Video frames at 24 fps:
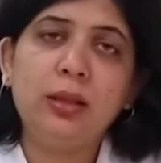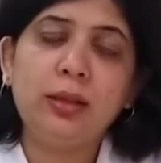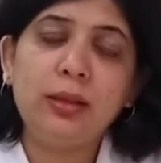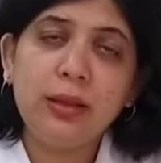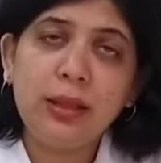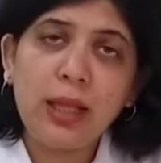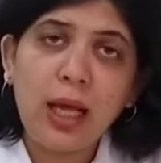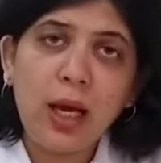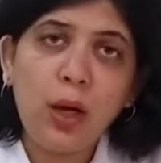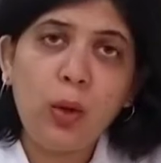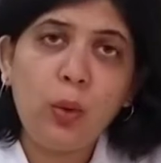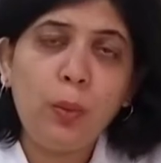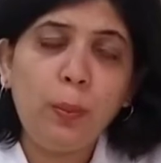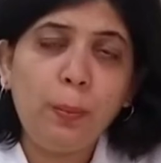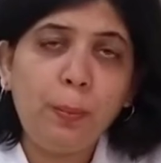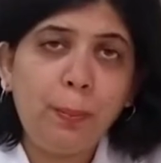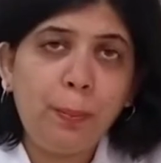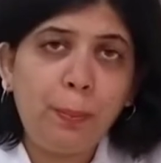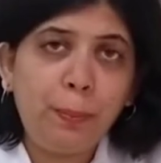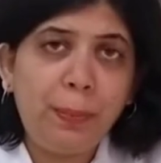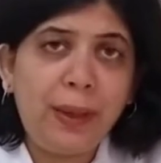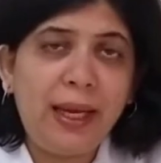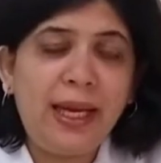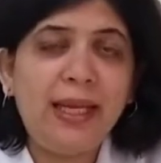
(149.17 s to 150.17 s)
Now
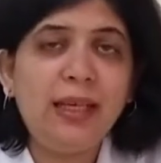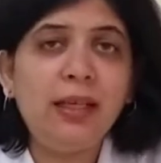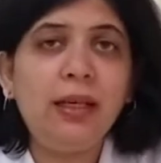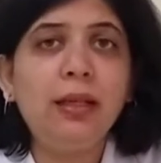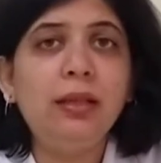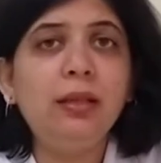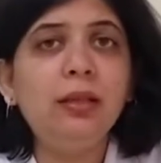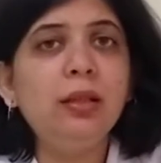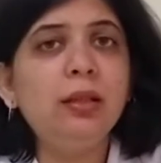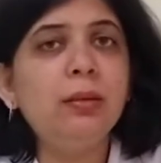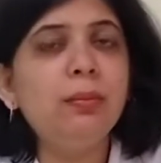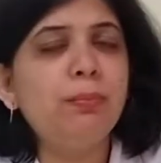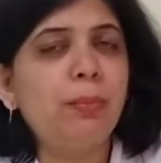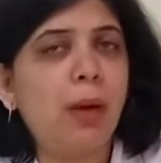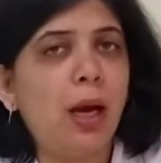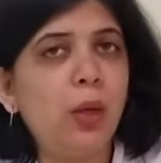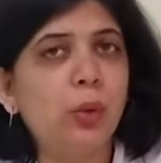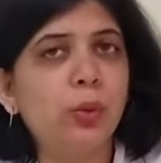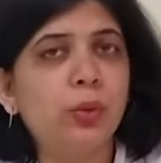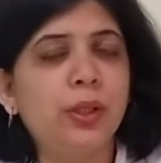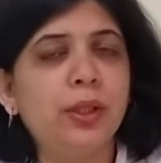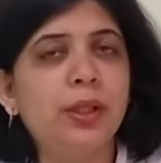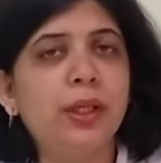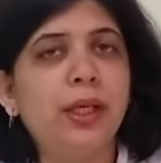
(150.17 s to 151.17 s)
pain in the
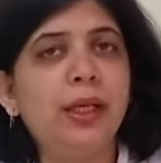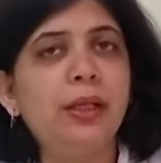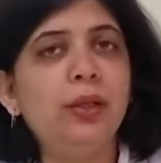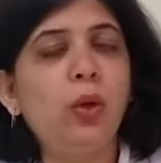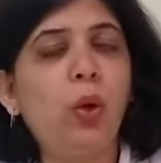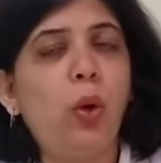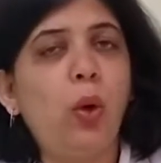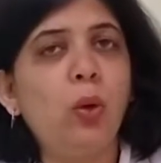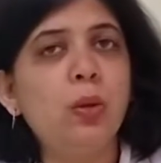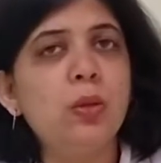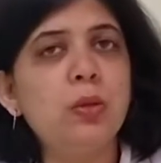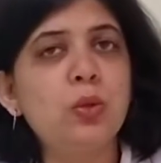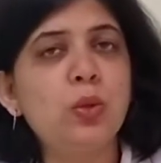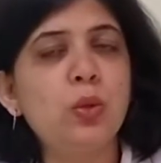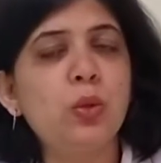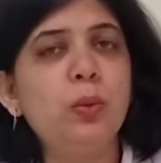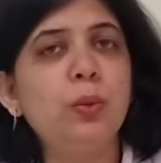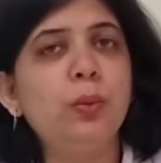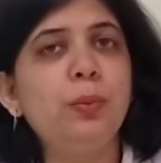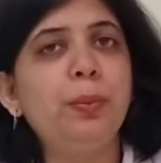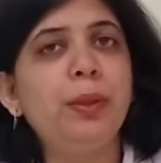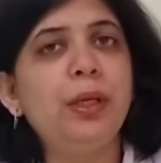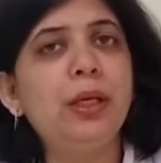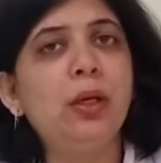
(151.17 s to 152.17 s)
mouth can
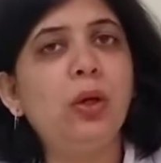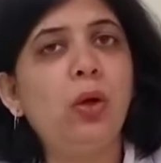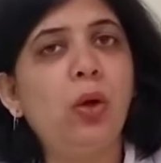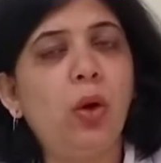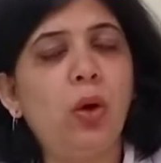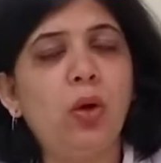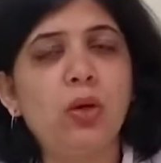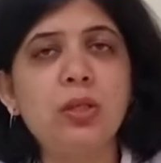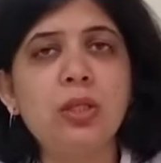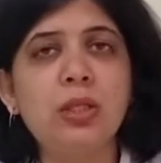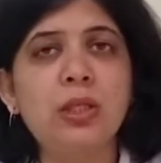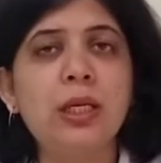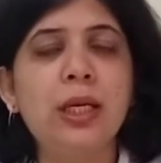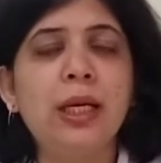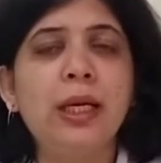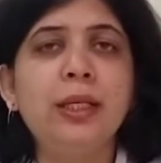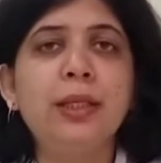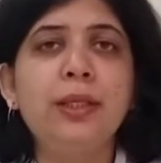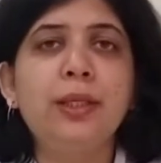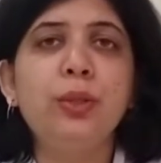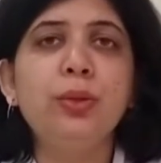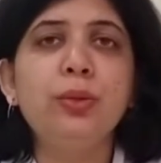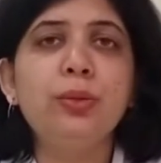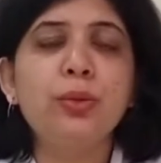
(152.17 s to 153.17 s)
also be caused
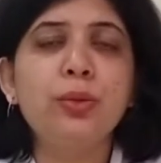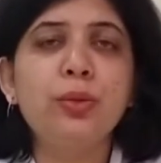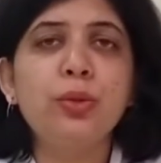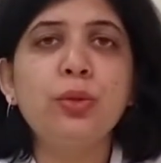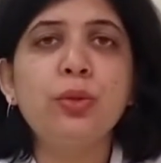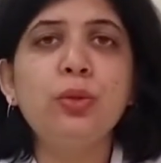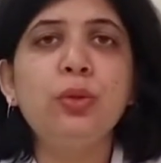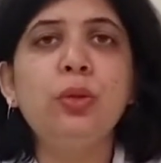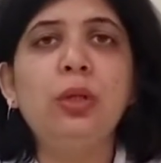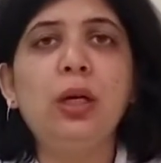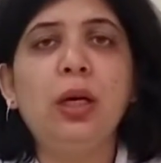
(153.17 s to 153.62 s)
due to